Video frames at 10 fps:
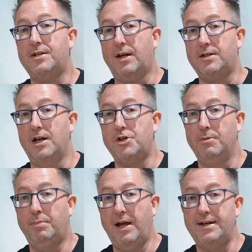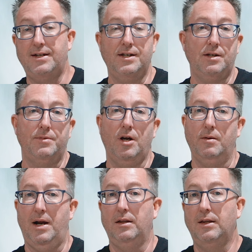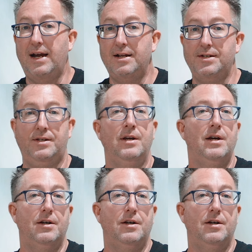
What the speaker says: succession plantings, I'm talking about lettuce,